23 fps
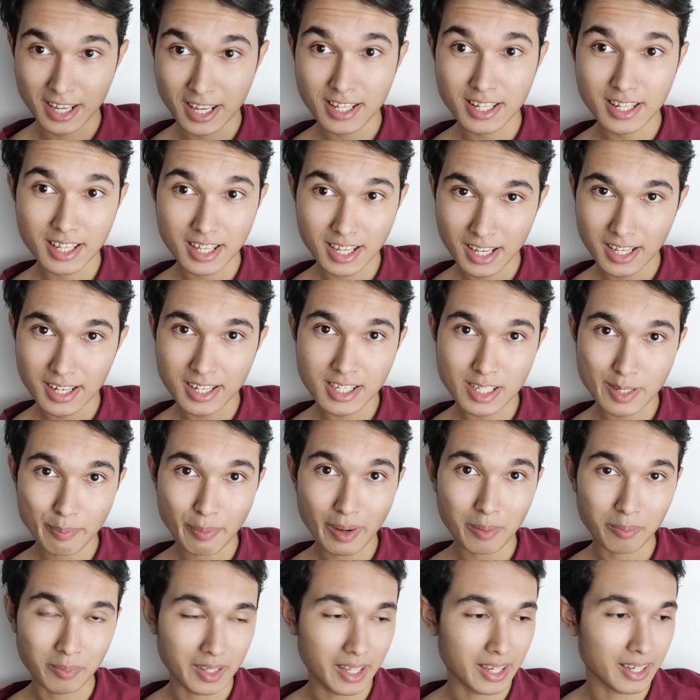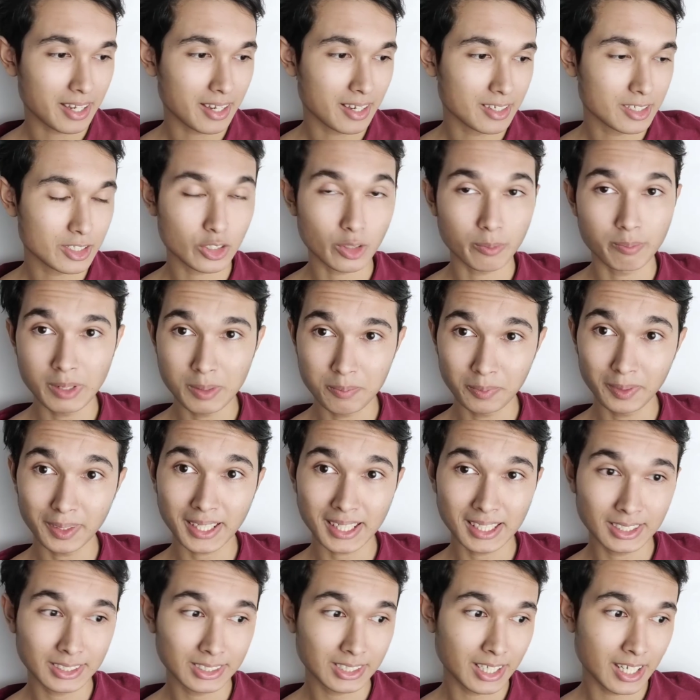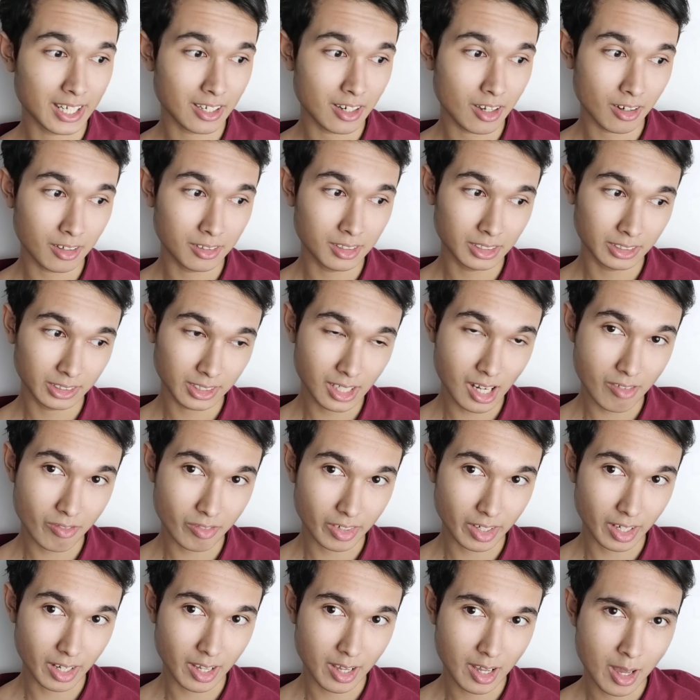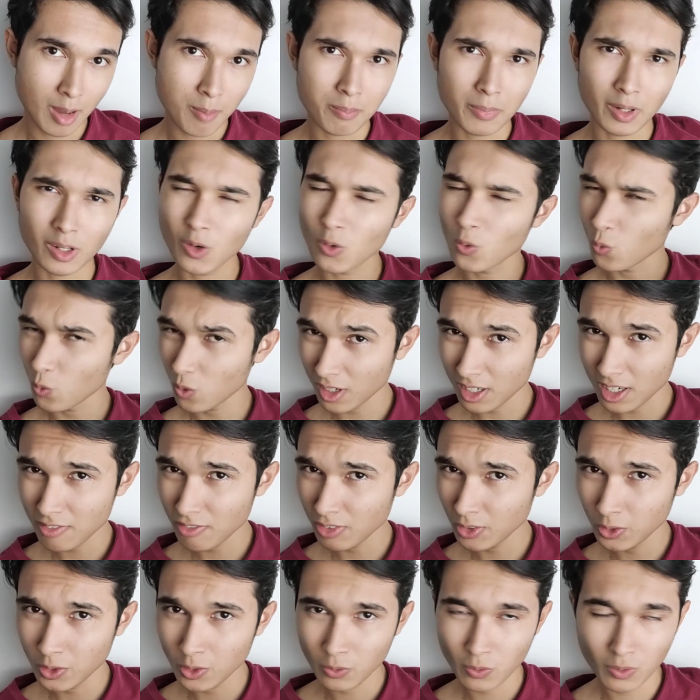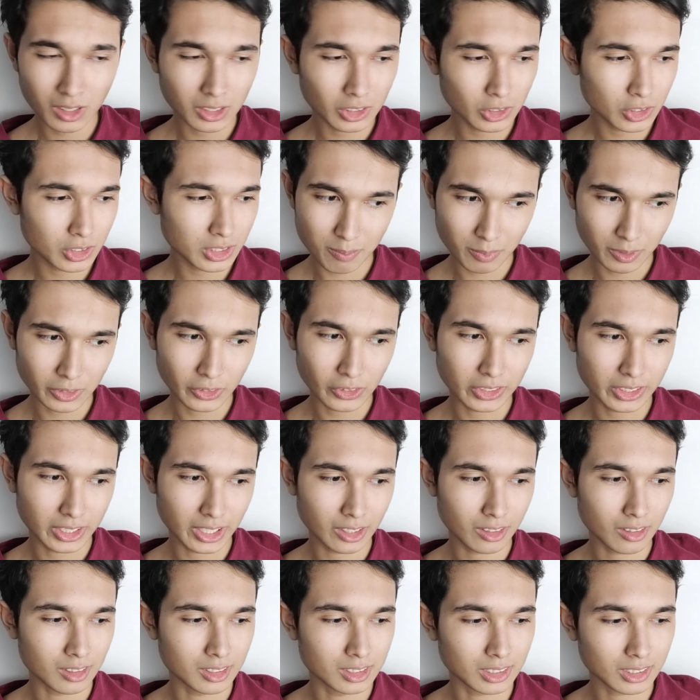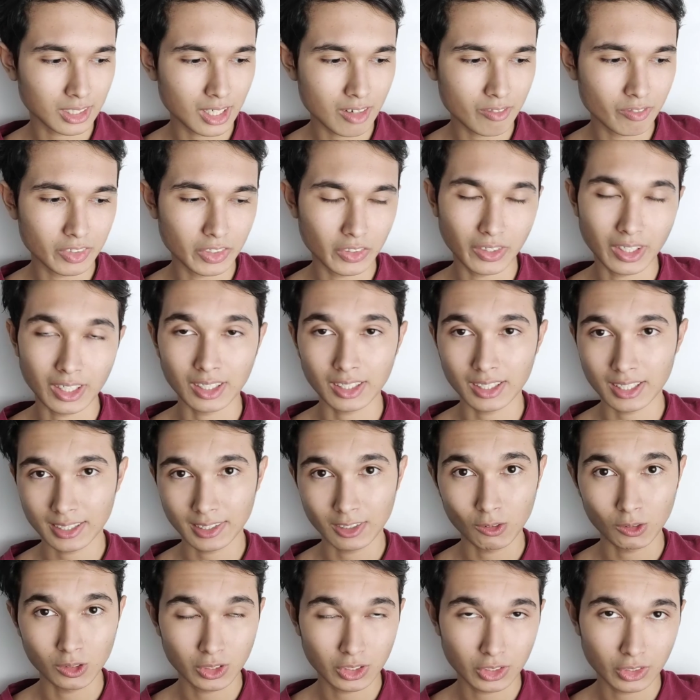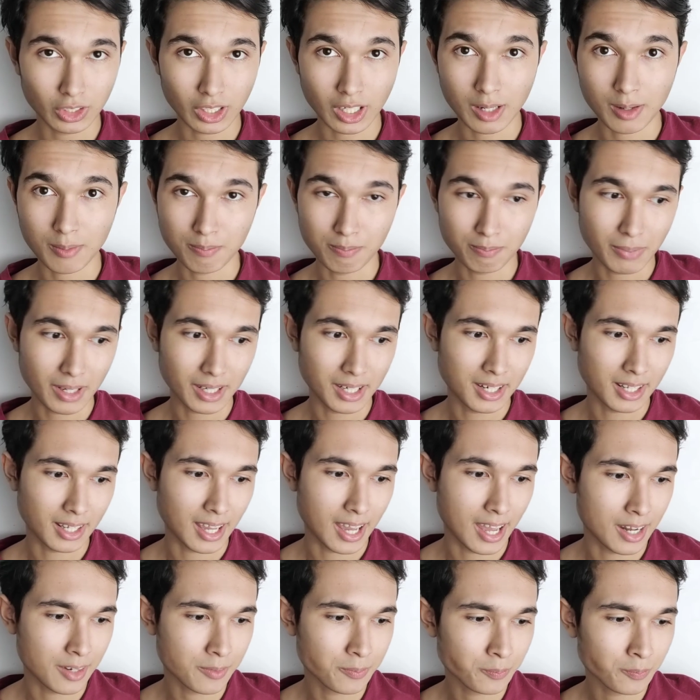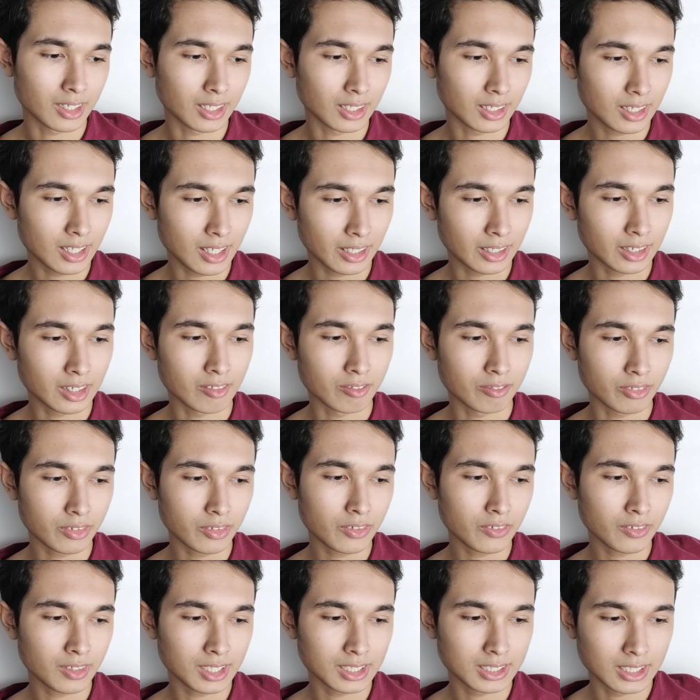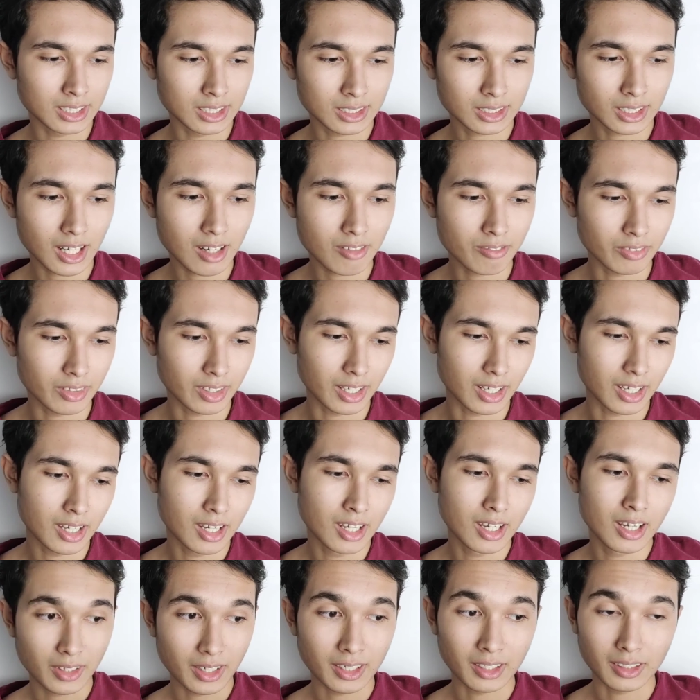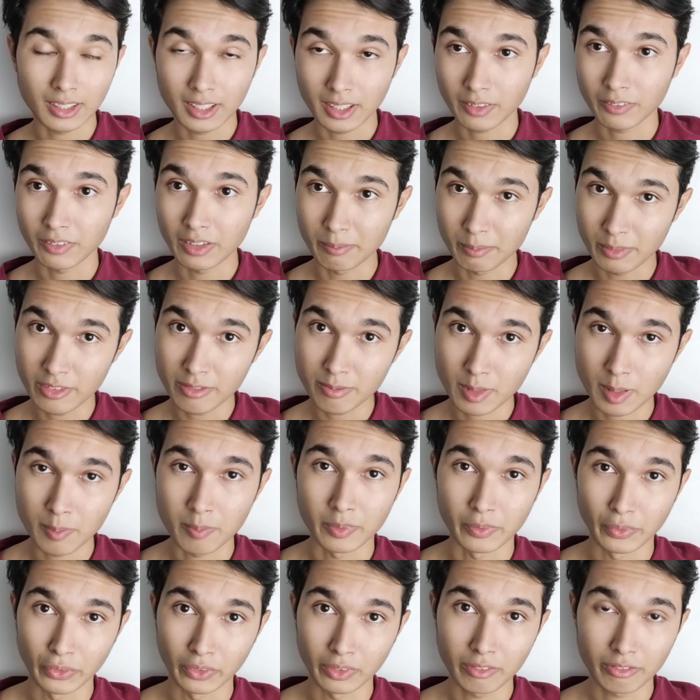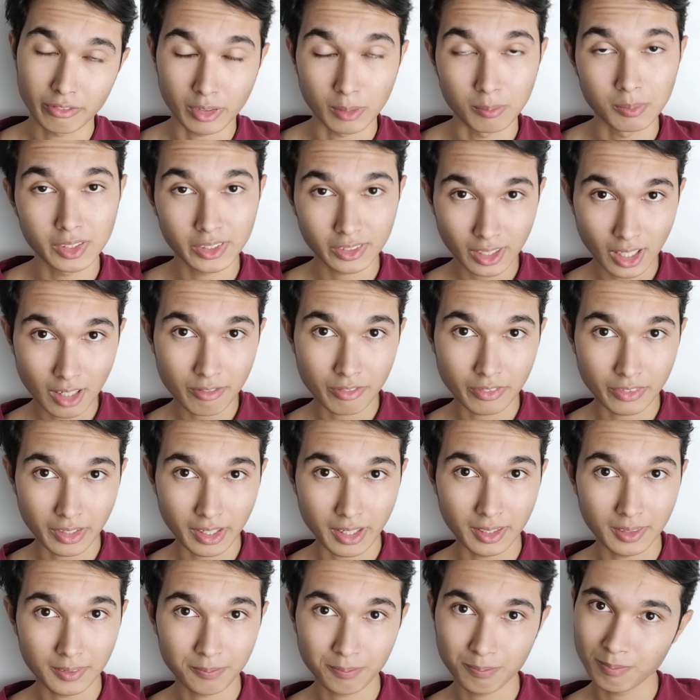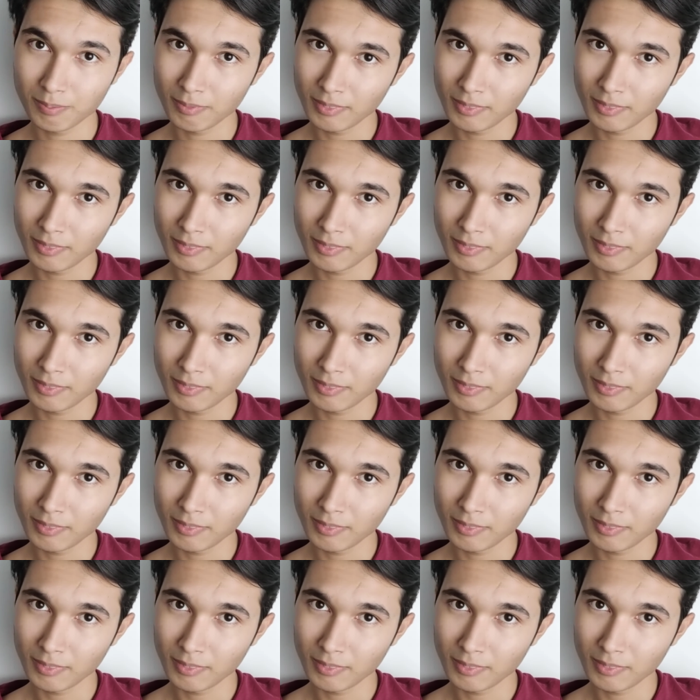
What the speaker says: It is public, so people can see it on discovery. But what if you don't want people to see it on discovery? You can click those three button again. You can click the photo is in discovery, and you can click remove my Bereal from discovery.